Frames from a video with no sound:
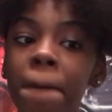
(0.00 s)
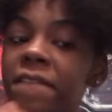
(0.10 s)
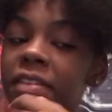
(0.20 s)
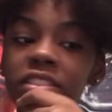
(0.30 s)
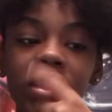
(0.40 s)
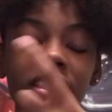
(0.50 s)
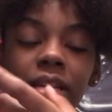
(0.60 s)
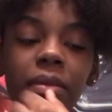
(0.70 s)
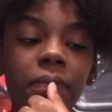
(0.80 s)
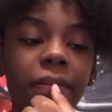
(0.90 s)
She sent
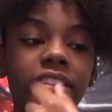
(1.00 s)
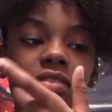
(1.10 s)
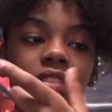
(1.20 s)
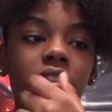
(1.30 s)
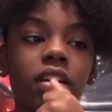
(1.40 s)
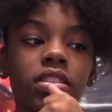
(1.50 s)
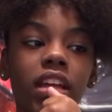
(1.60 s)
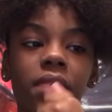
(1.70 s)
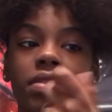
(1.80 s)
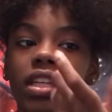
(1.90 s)
me pictures, videos,
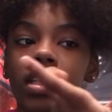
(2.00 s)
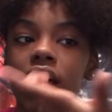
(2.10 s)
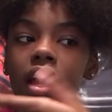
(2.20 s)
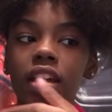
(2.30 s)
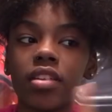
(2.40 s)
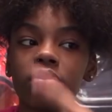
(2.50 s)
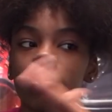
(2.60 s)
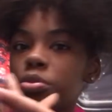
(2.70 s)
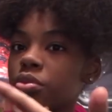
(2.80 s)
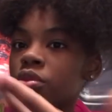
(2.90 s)
everything. Like,
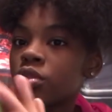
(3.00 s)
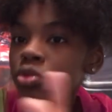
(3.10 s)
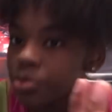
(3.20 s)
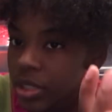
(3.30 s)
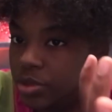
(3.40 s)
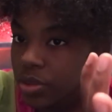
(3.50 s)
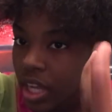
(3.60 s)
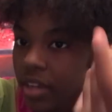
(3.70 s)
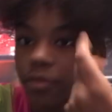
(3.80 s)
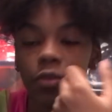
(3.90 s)
what you
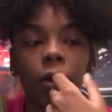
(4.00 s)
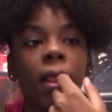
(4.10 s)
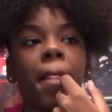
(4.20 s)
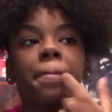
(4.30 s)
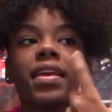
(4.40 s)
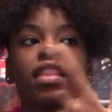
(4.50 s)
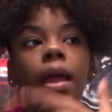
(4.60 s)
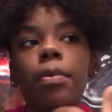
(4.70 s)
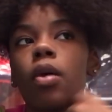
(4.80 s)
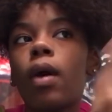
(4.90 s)
lying for? He
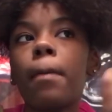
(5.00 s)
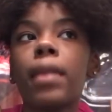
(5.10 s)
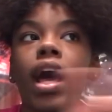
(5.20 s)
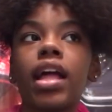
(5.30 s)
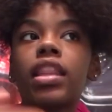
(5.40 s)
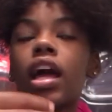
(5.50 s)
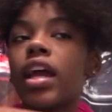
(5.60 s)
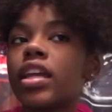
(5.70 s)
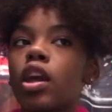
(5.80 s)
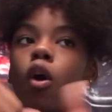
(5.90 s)
like, bro, I'm not lying.